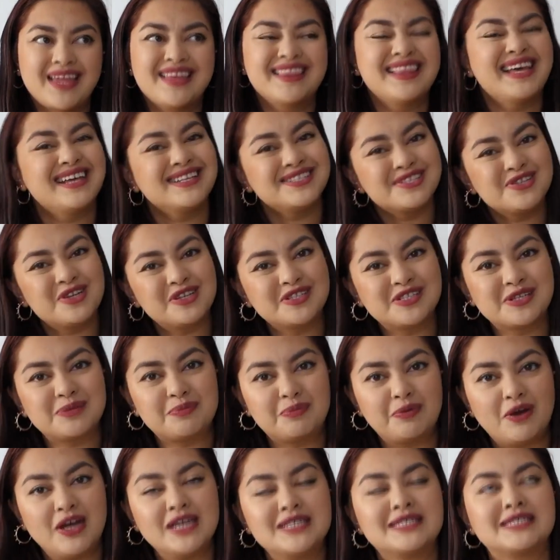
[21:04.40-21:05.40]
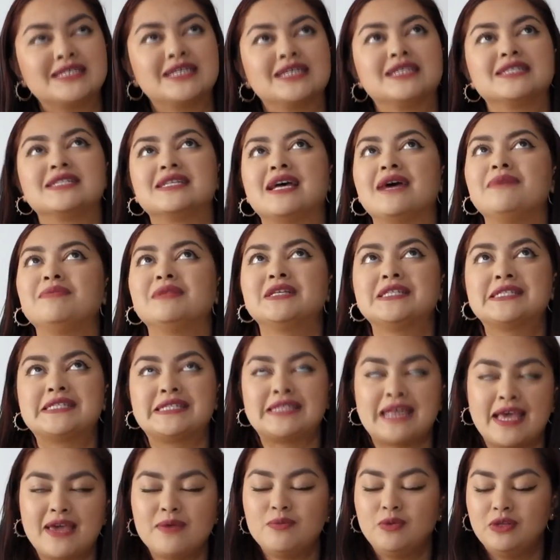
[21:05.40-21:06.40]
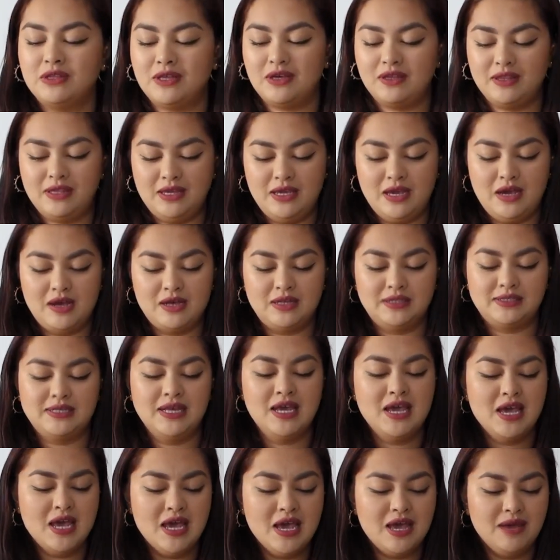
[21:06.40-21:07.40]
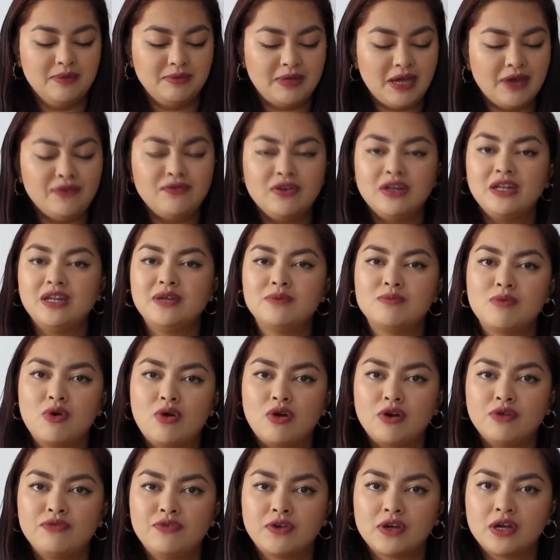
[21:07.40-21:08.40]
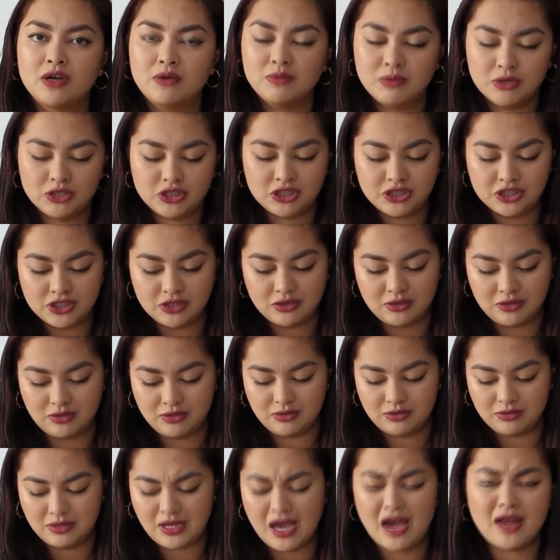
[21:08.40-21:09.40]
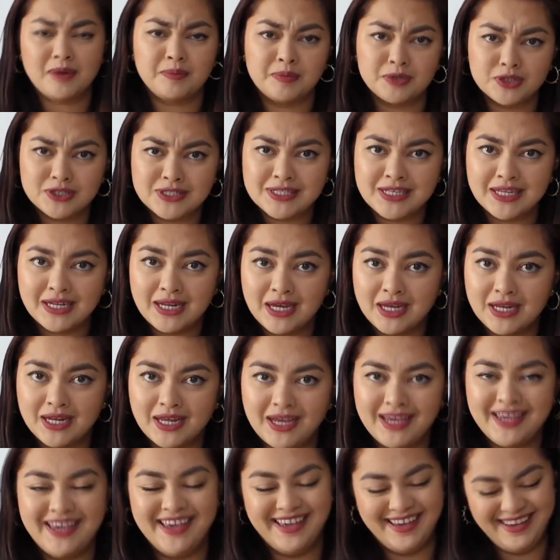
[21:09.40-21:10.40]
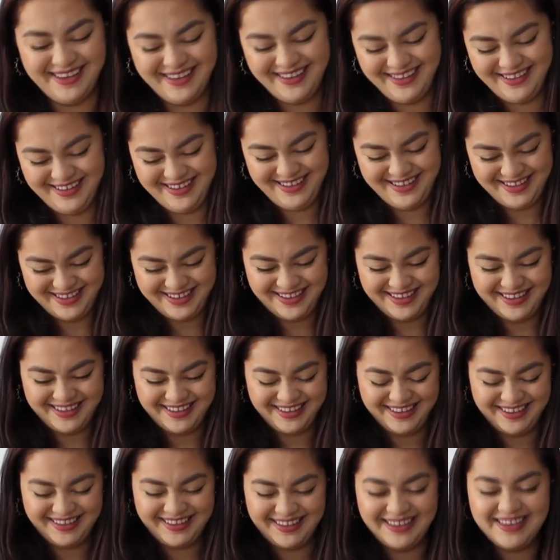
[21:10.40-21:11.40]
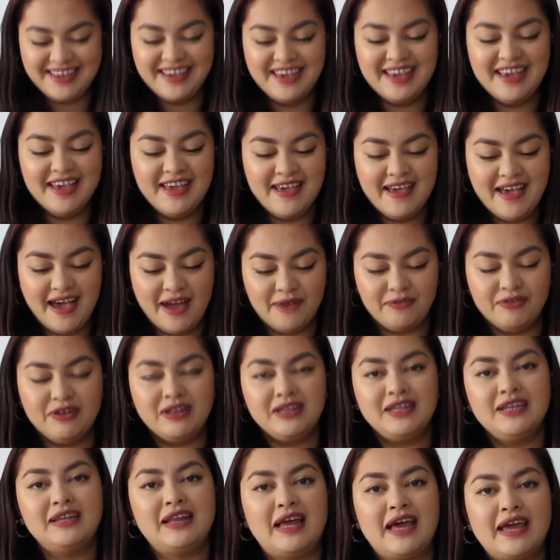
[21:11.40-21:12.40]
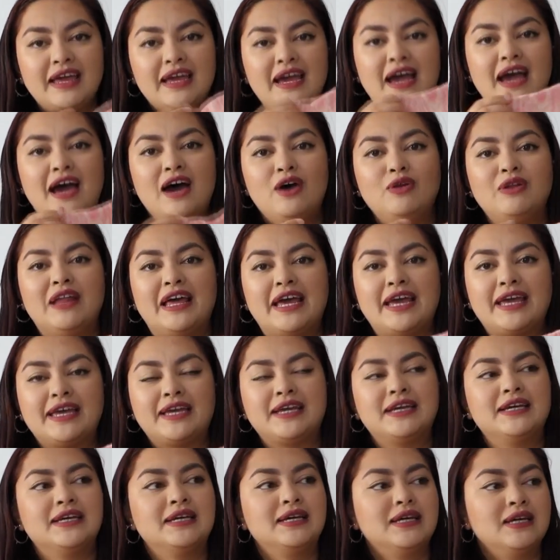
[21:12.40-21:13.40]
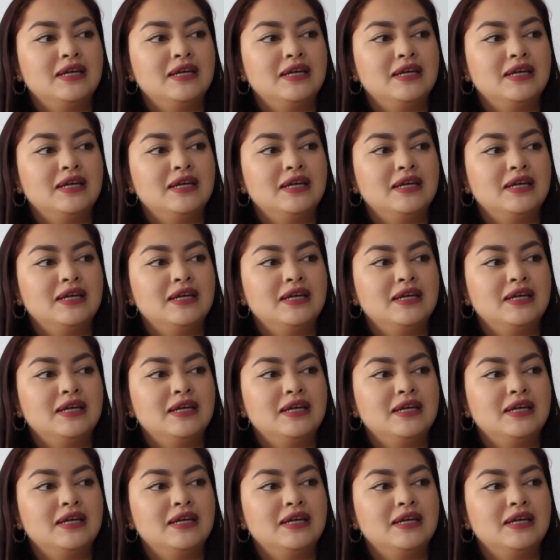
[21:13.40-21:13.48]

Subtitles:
that's not surprising because I'm the same with other yarns. Definitely more of a commercial yarn person, aren't I? I really like how like